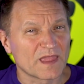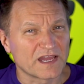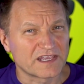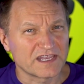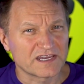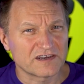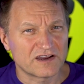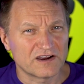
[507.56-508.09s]

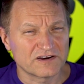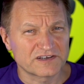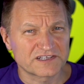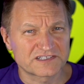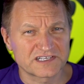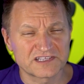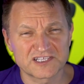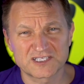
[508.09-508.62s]
Again, hard to
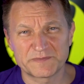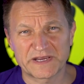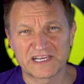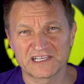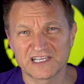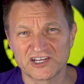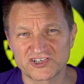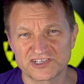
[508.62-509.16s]
say. The
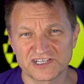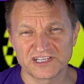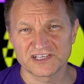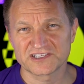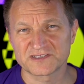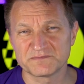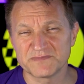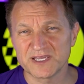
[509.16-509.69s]
speculation
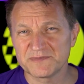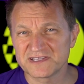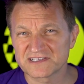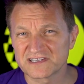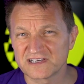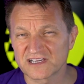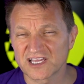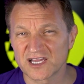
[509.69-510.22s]
is maybe it's
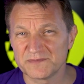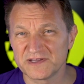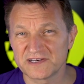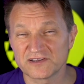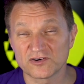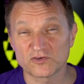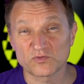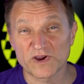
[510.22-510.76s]
gonna come in
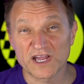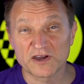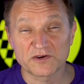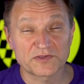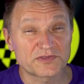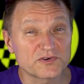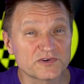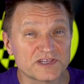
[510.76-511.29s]
at
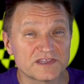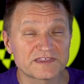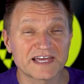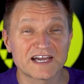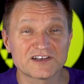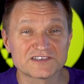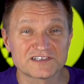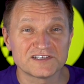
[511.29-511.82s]
around
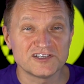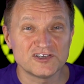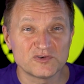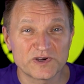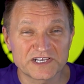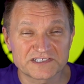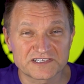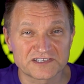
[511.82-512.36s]
30,000
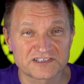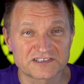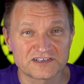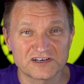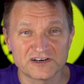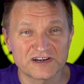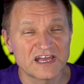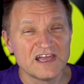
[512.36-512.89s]
US to
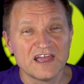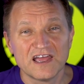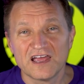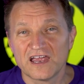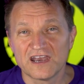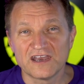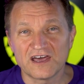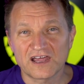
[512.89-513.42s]
start.
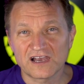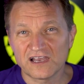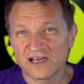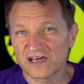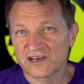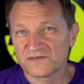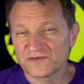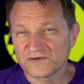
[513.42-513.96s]
Not a
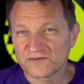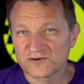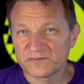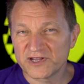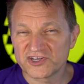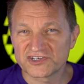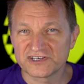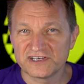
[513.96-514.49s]
lot of
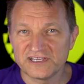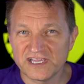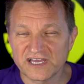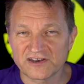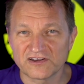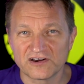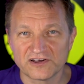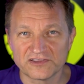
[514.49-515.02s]
information
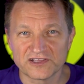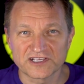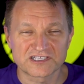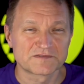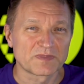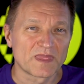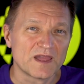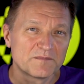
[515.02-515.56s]
yet on
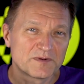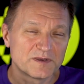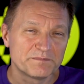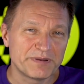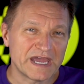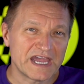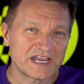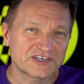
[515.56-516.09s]
this. But
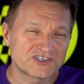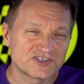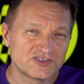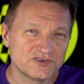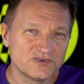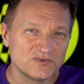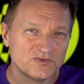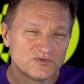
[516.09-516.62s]
back
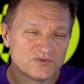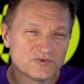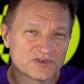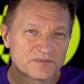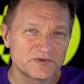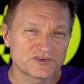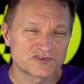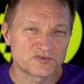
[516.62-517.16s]
to
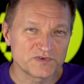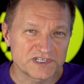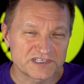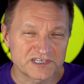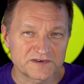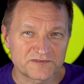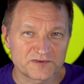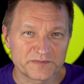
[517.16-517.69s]
the most
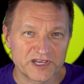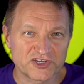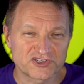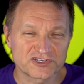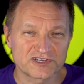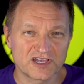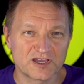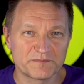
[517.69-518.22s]
recent
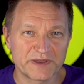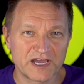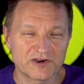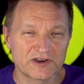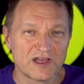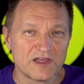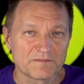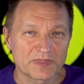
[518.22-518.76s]
information
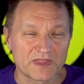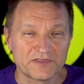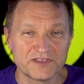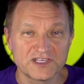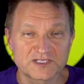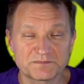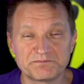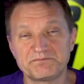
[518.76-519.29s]
about
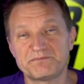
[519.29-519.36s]
these